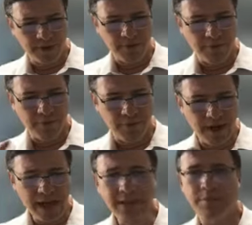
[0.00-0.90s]
uh, of, of
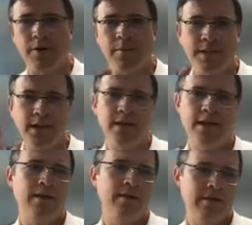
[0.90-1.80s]
landed property,
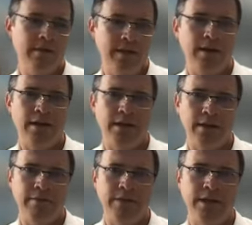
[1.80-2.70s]
they they
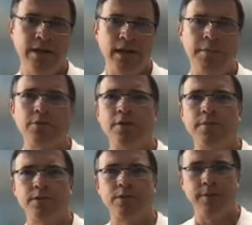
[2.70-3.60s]
they would need an
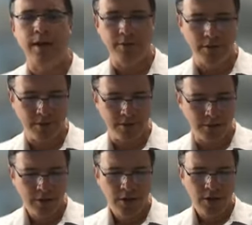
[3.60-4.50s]
apotropos to be able to
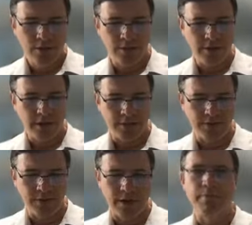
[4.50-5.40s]
do deals
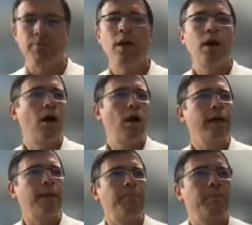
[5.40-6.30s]
for them.
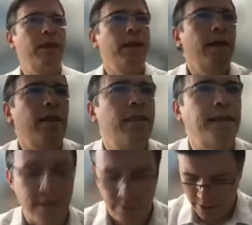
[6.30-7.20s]
Okay.
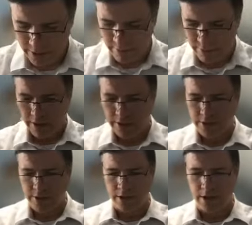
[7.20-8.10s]
That's it. We, we actually
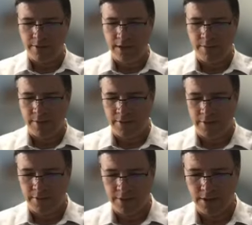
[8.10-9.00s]
took a lot of time over
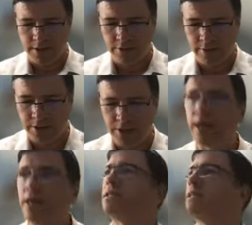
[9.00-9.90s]
the, those three
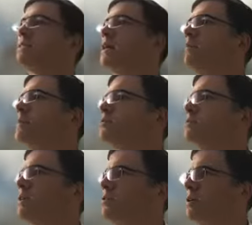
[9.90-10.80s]
Mishnahs. Let's see how much
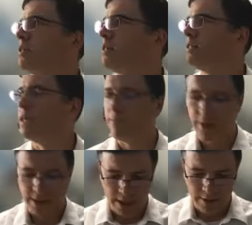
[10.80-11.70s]
we can do until 10
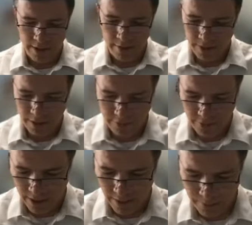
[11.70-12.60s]
past 8, and I'm going to have to
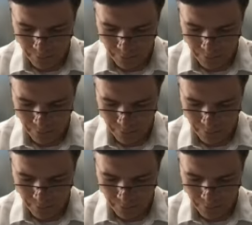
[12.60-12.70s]
run.